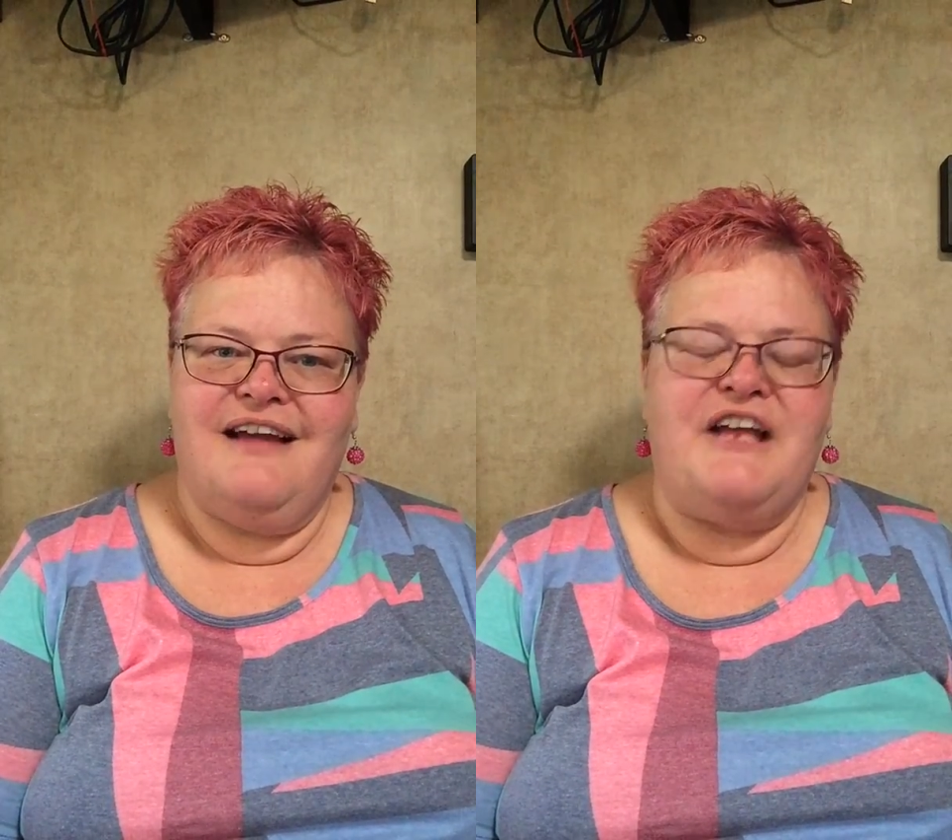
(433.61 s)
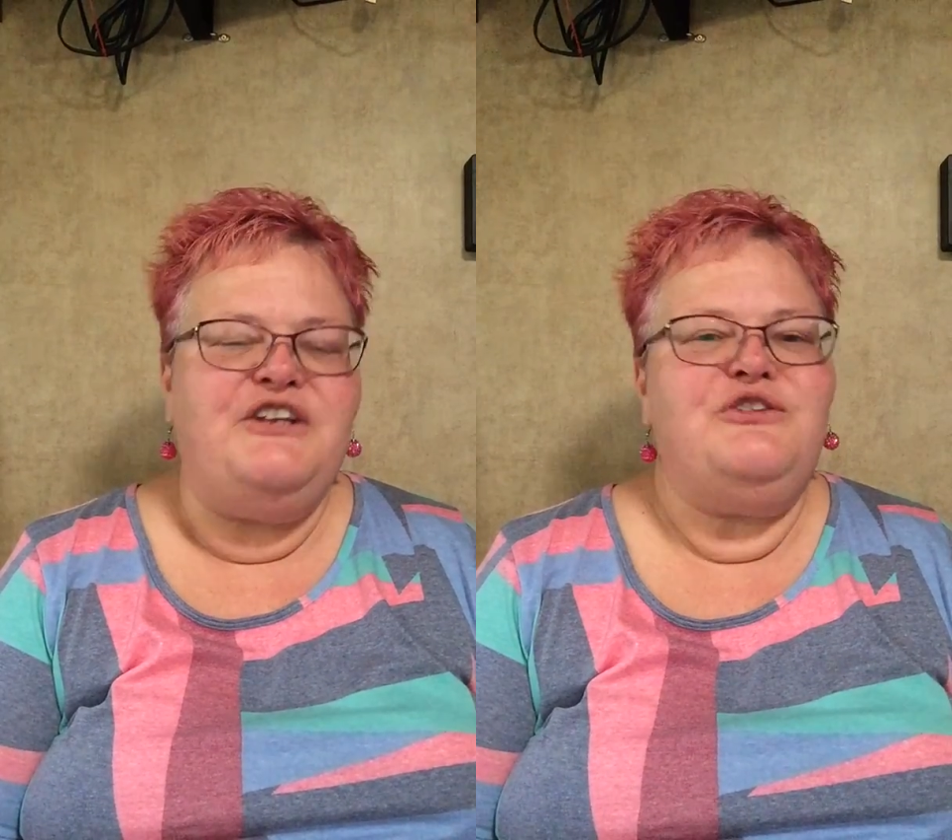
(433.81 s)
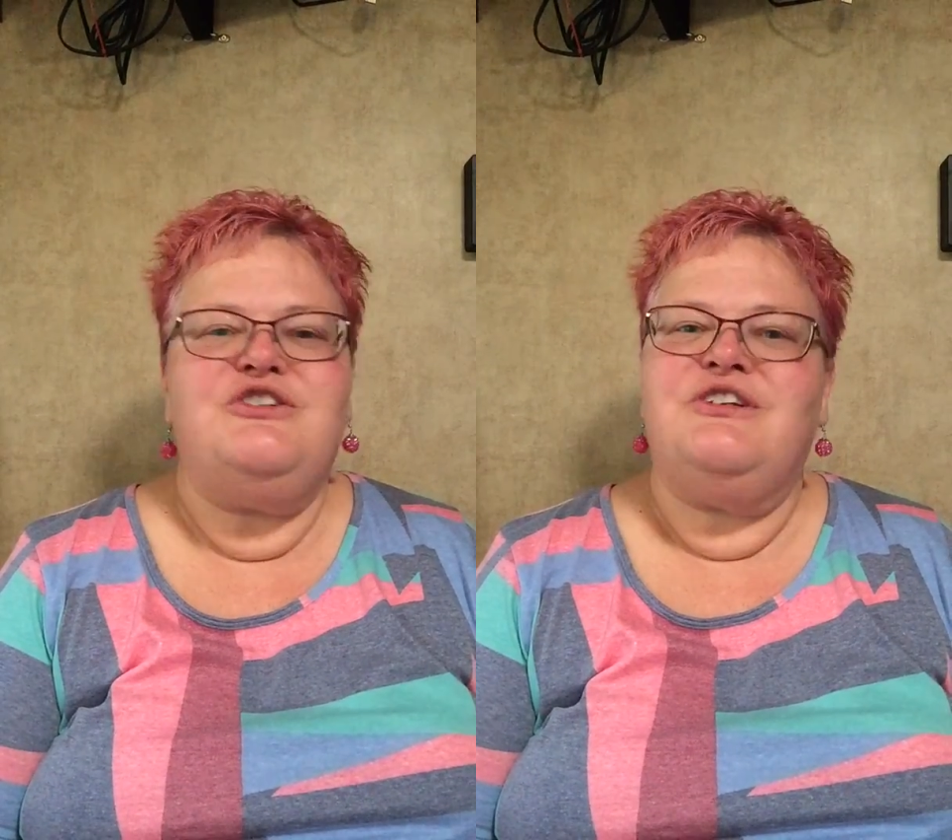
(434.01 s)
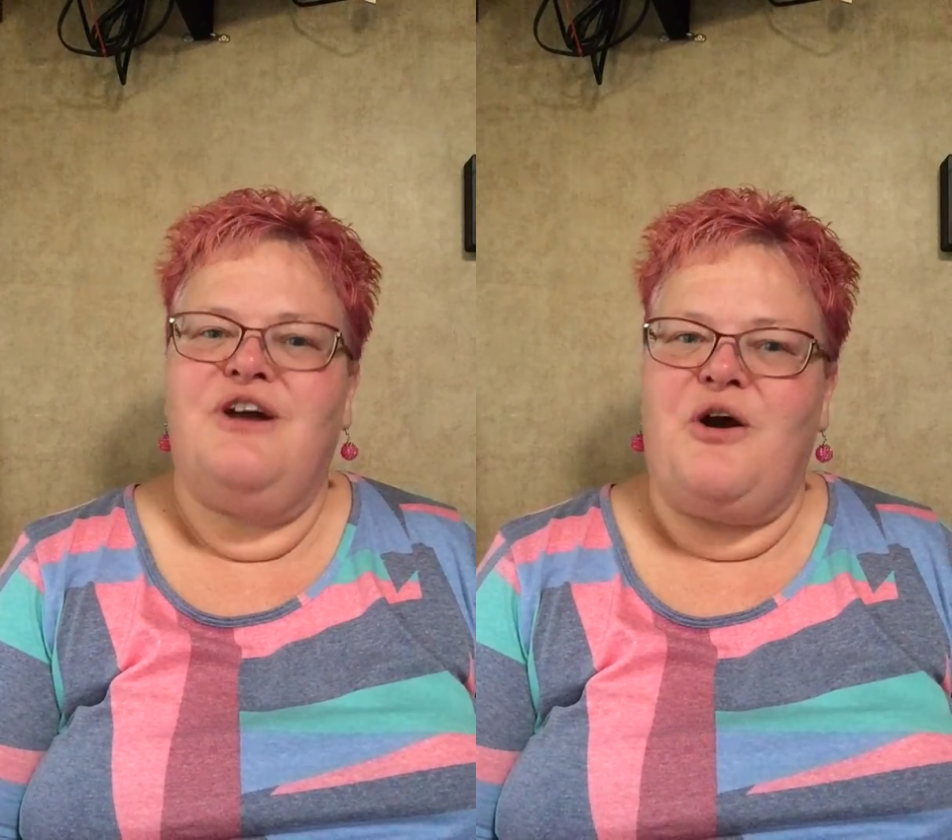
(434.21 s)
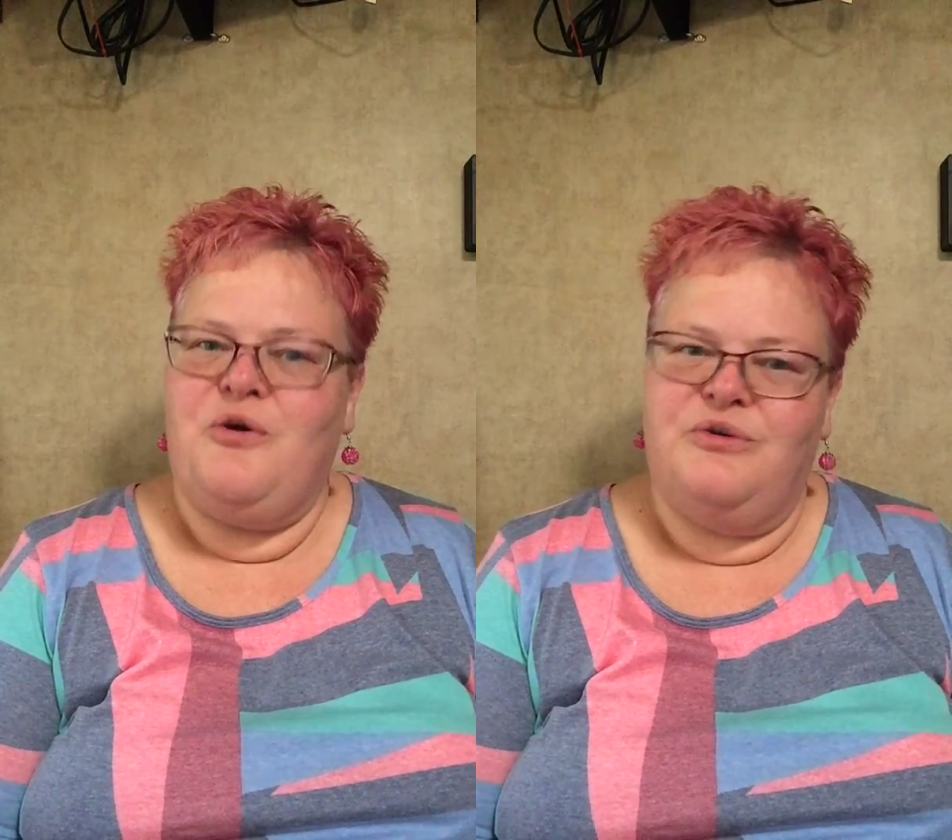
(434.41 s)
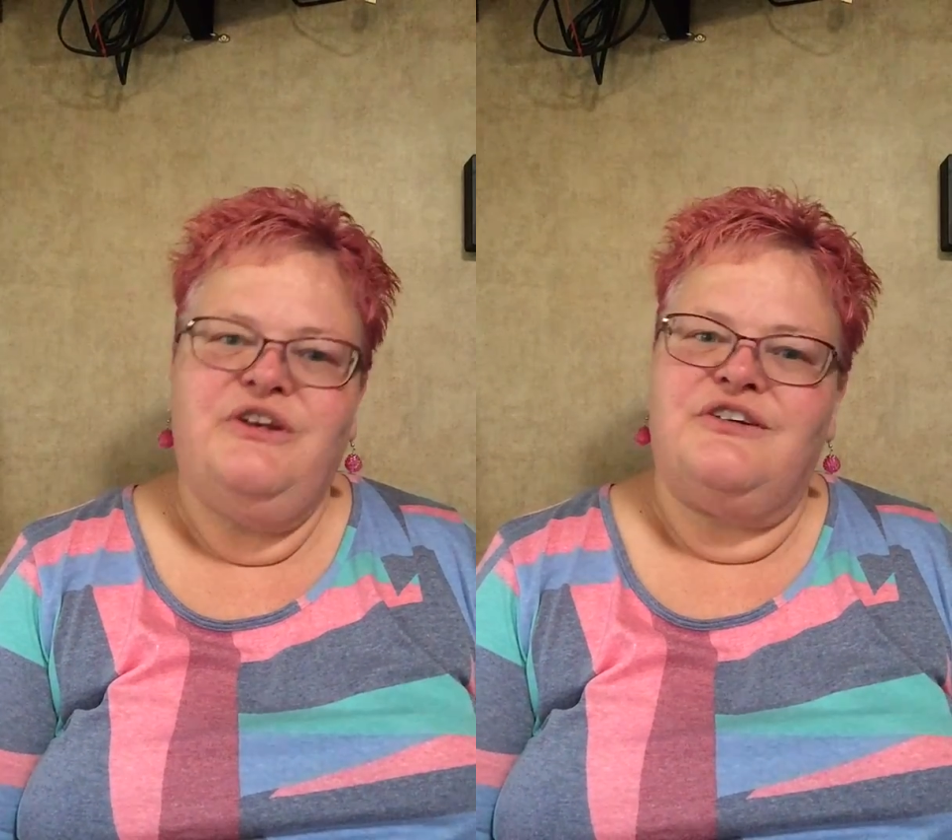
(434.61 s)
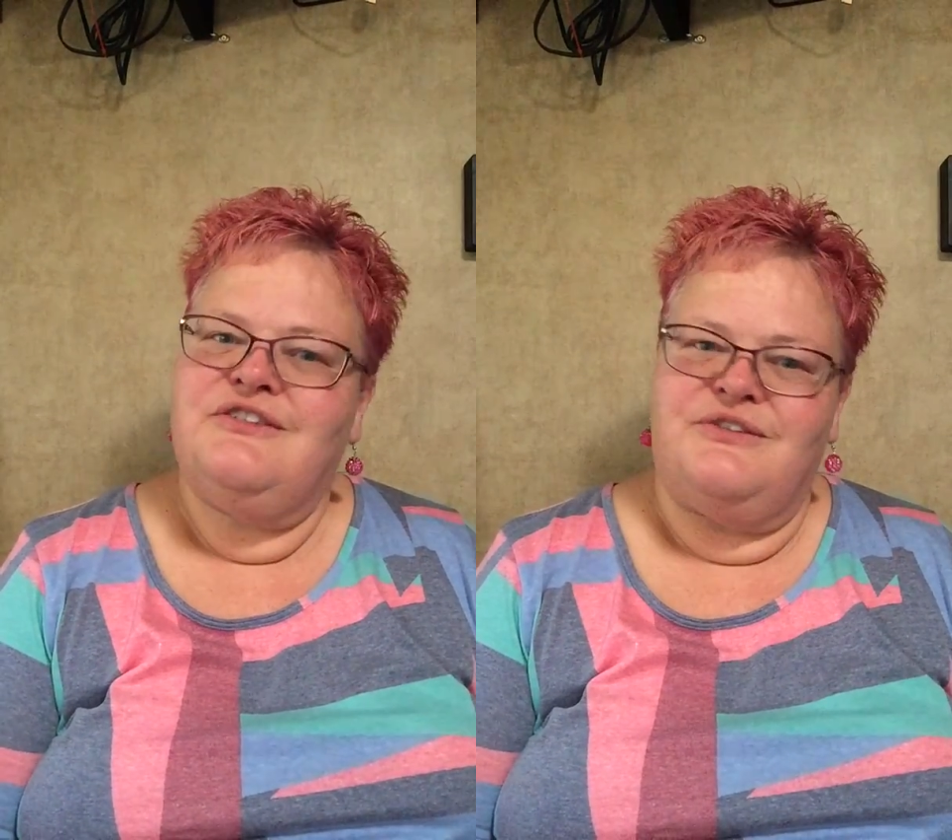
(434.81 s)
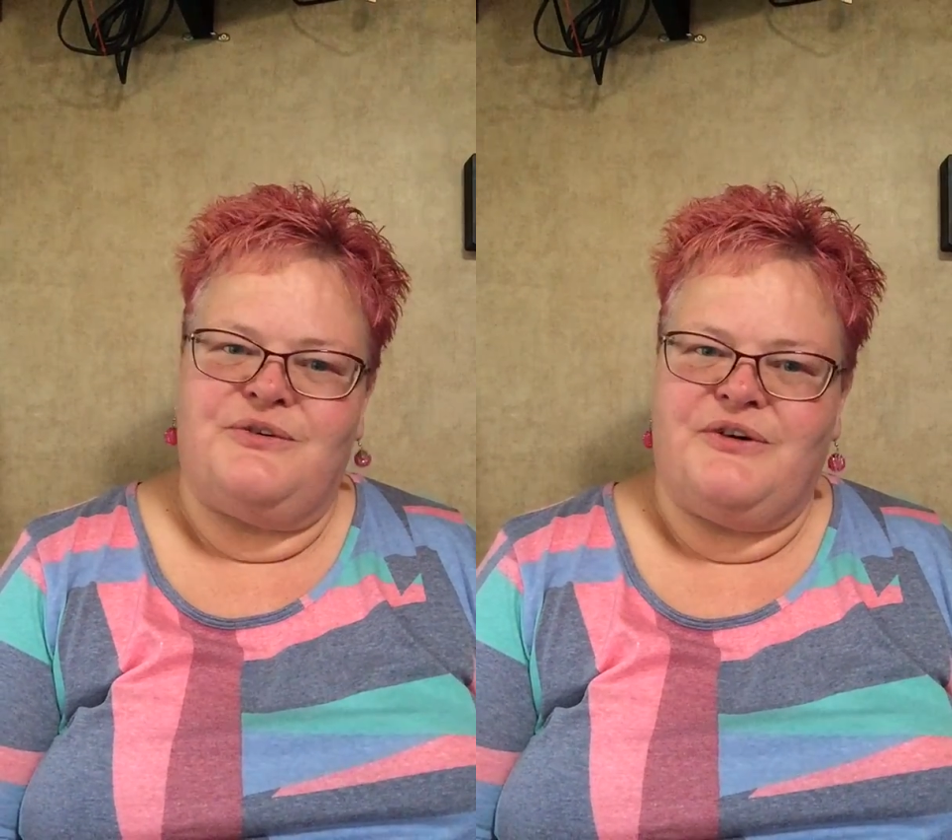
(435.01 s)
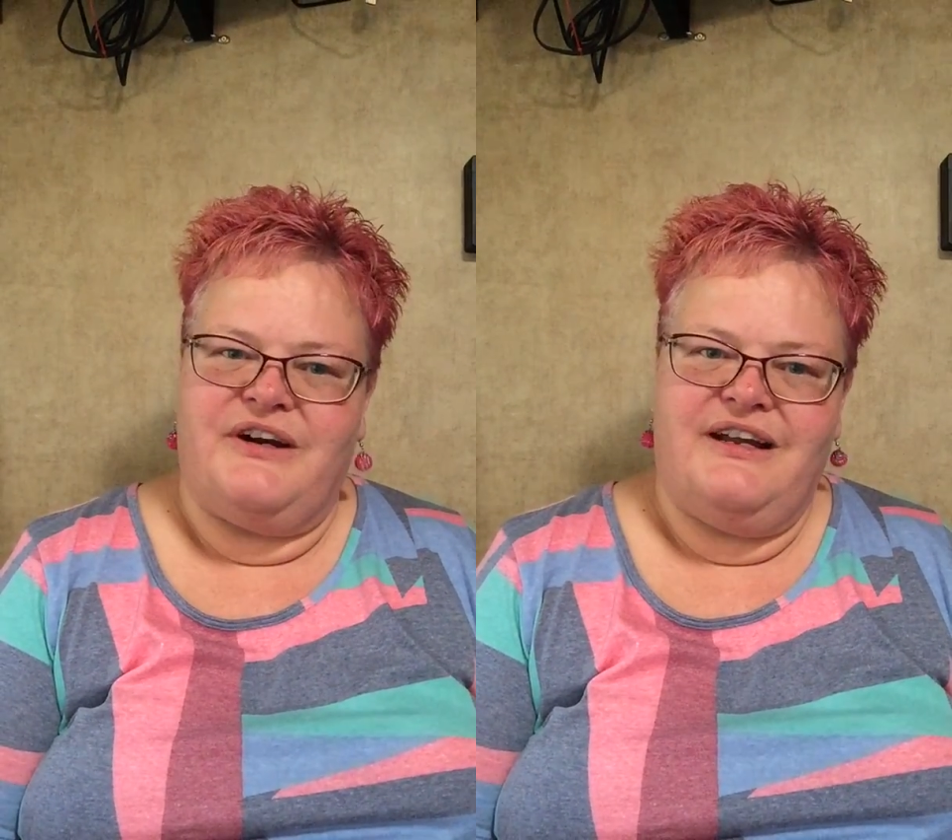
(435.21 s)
and you should own your story.